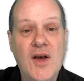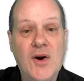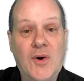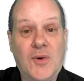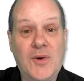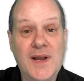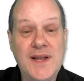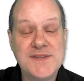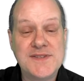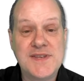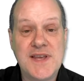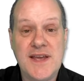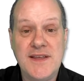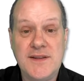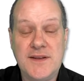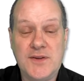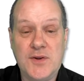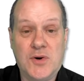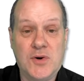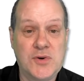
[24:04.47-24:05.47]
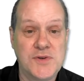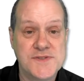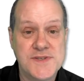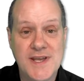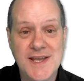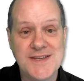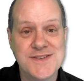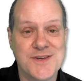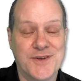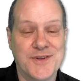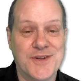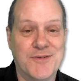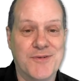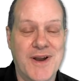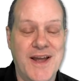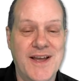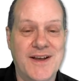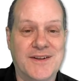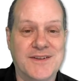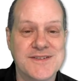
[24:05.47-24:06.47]
Or let's say that the horse is on the
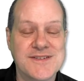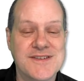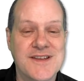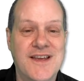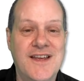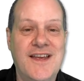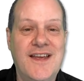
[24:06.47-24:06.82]
rails,